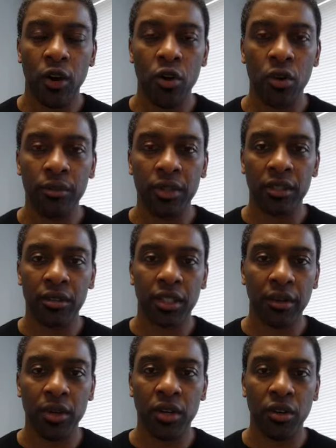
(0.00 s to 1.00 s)
home, just
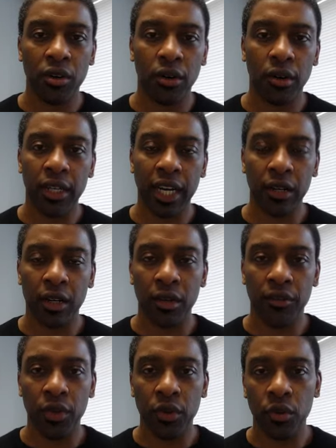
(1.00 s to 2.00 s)
give me a call and I'll
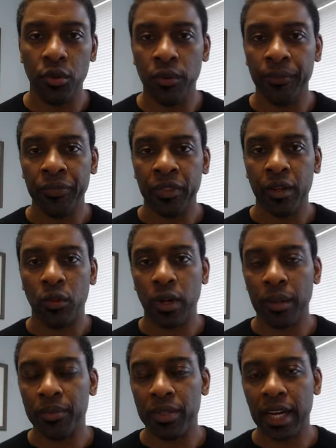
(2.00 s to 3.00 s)
give you the
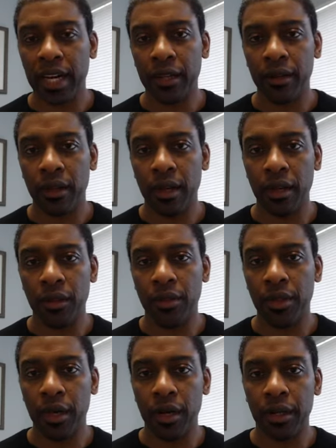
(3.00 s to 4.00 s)
website
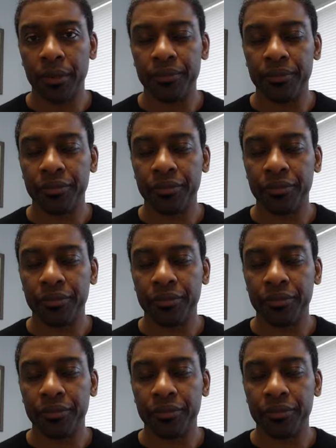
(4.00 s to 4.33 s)
and the